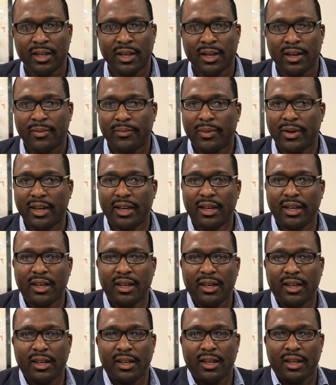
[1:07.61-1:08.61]
but
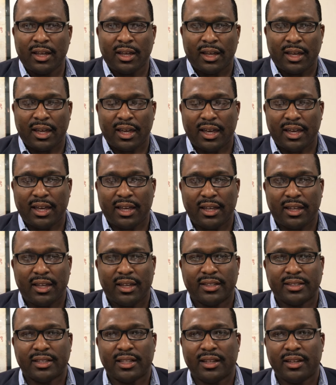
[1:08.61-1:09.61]
it is
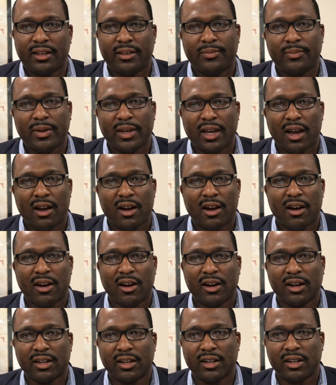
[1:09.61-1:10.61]
a little bit
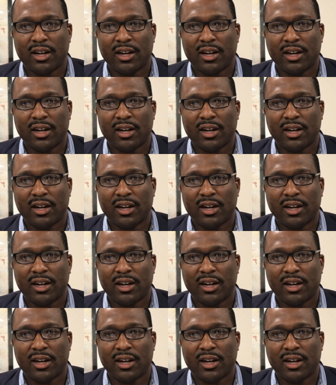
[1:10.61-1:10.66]
harder